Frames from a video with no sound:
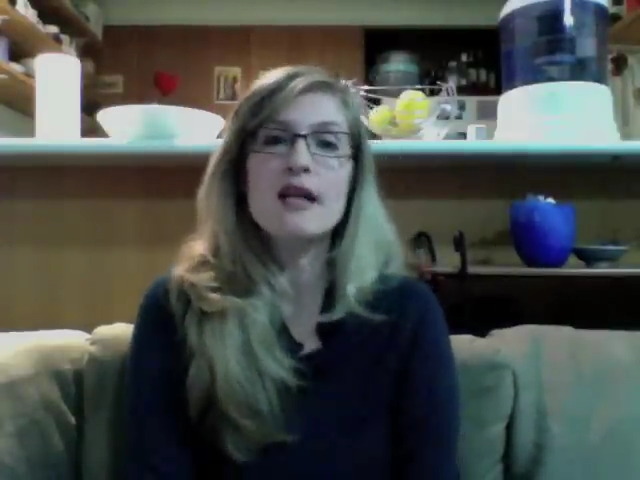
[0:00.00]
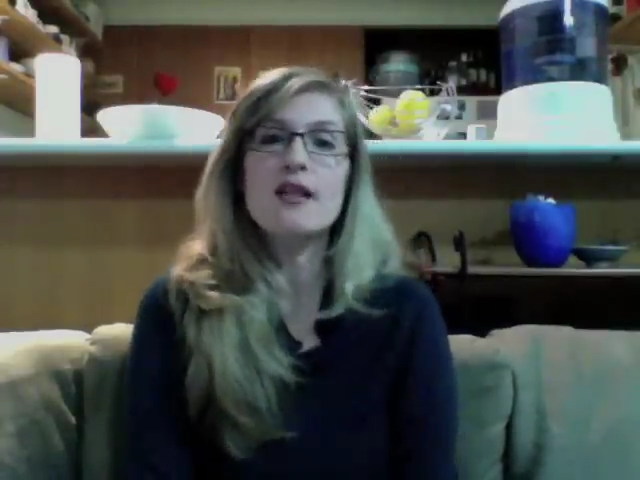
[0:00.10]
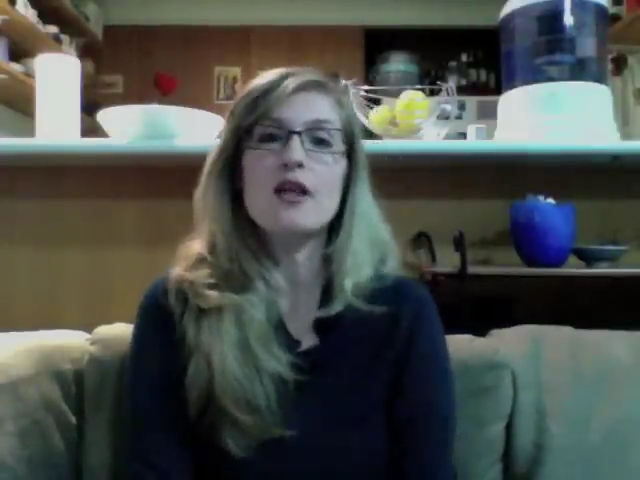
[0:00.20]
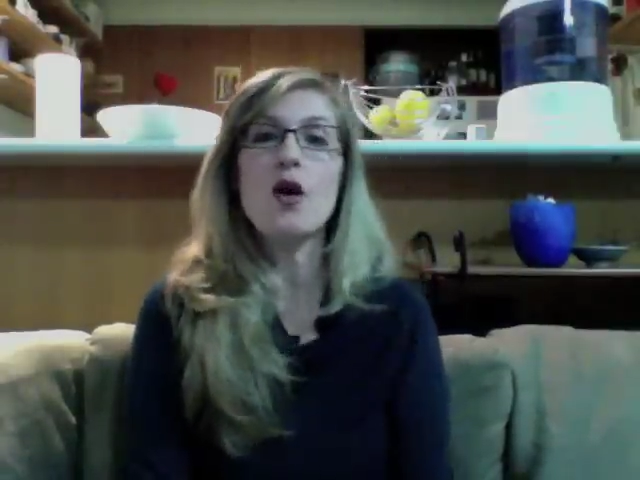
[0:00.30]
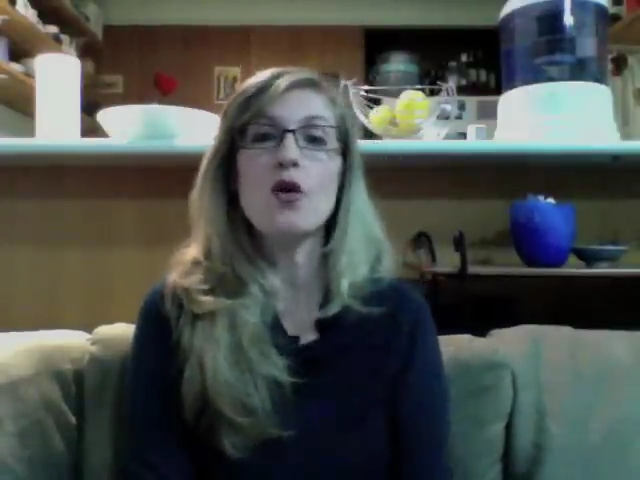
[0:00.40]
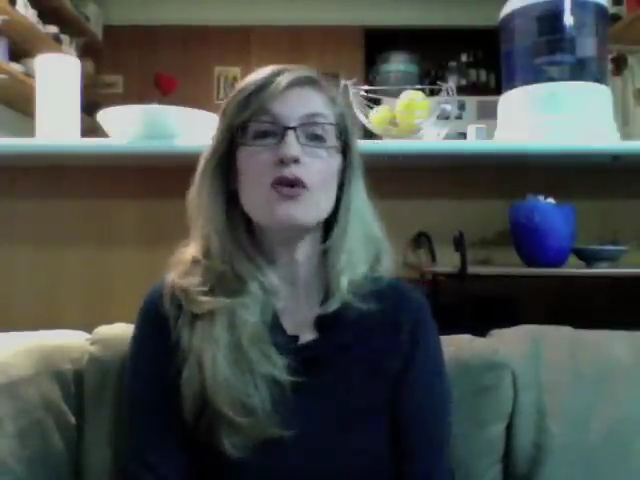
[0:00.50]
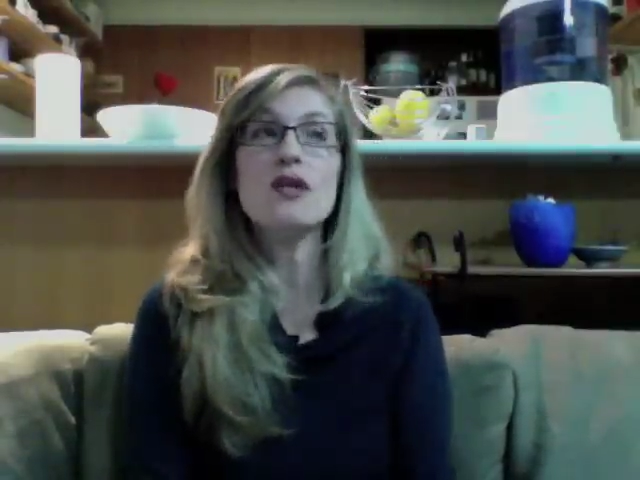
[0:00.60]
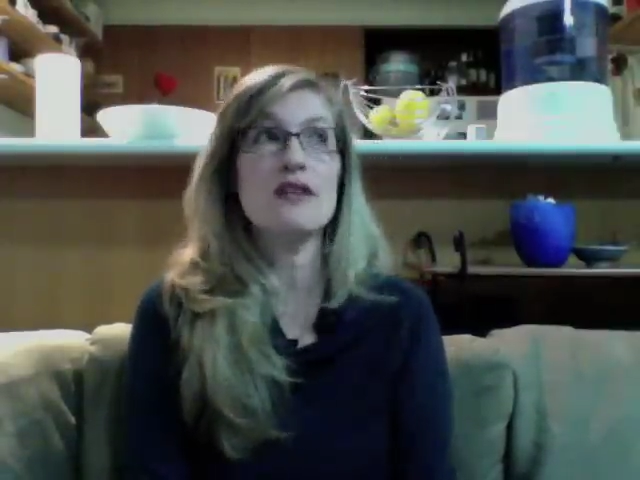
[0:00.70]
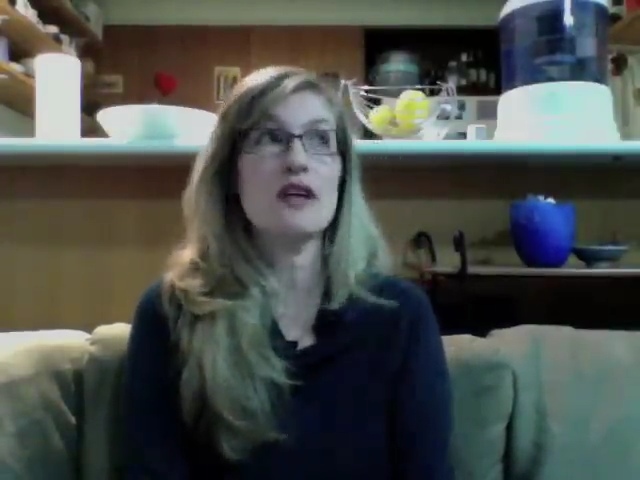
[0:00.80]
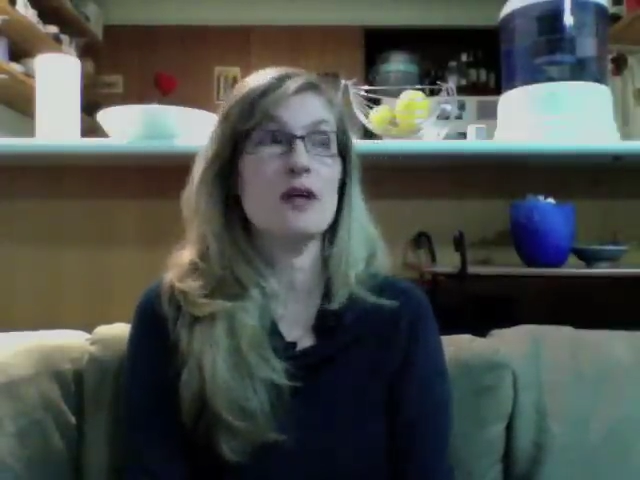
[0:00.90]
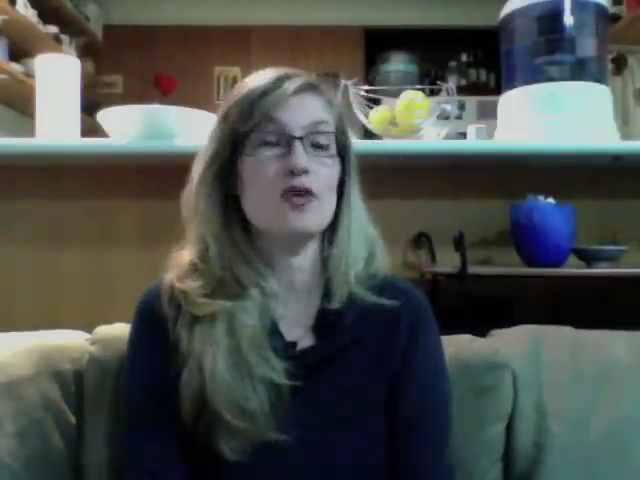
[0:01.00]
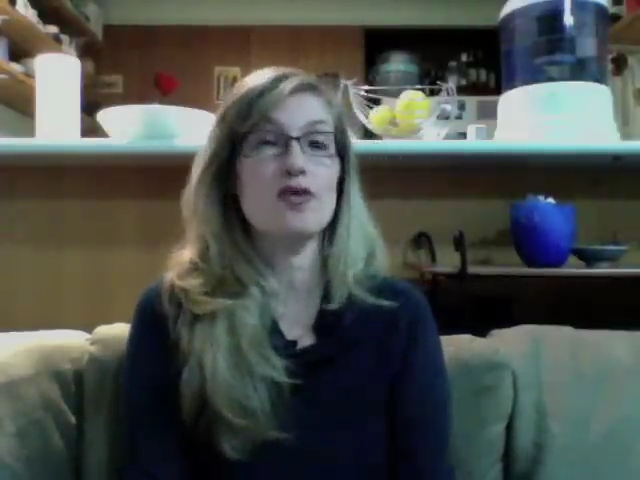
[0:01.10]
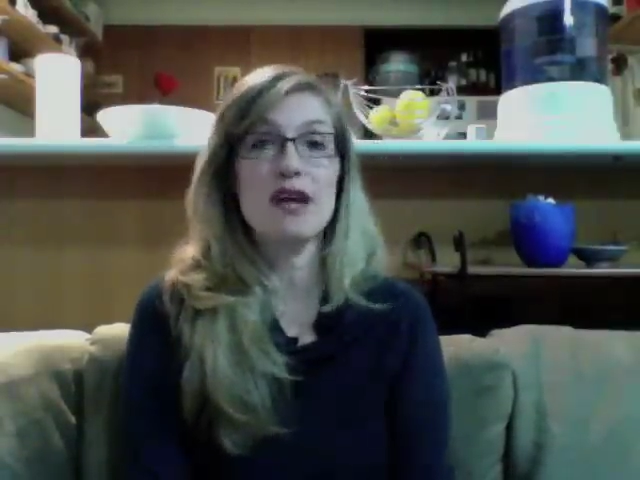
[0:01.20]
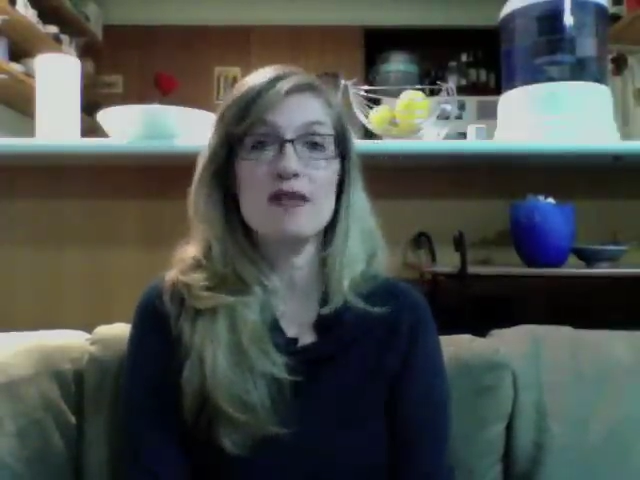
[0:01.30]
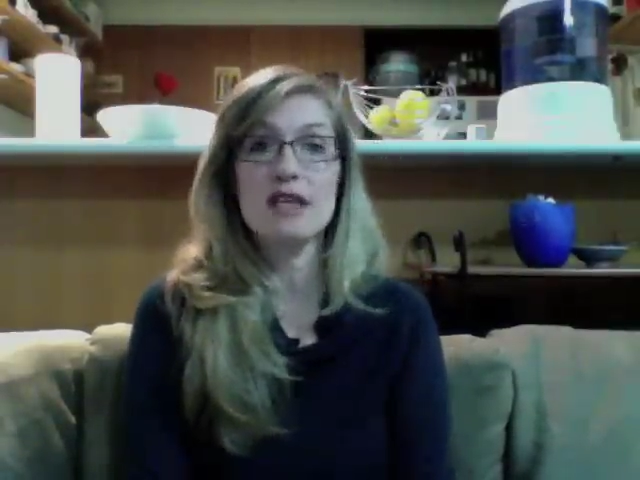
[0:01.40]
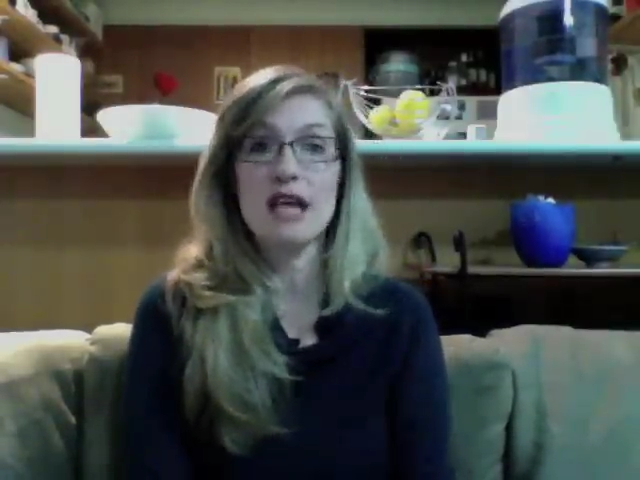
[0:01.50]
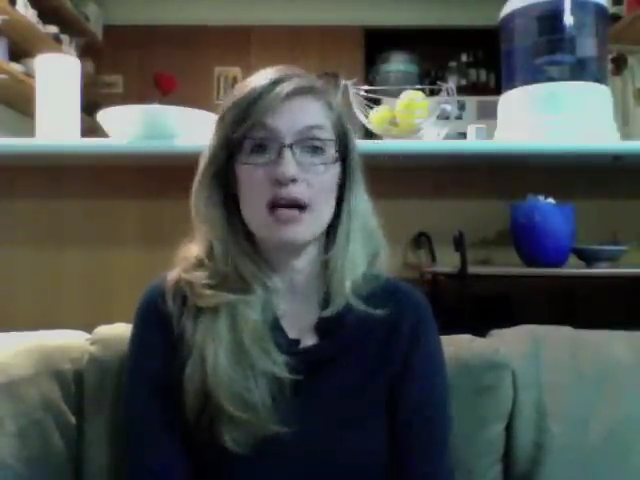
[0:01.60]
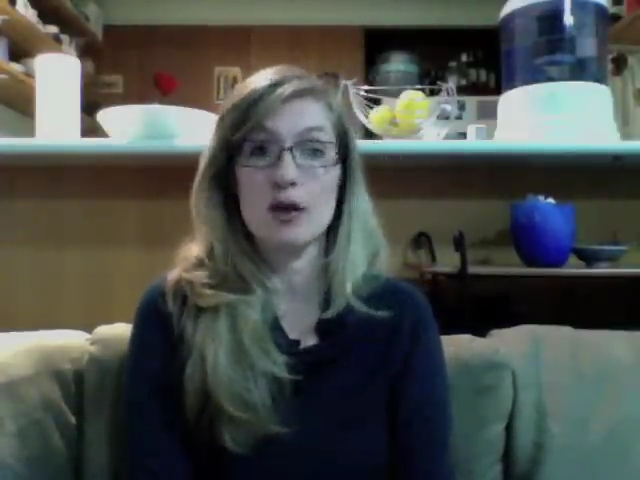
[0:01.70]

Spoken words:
The only thing I'm craving at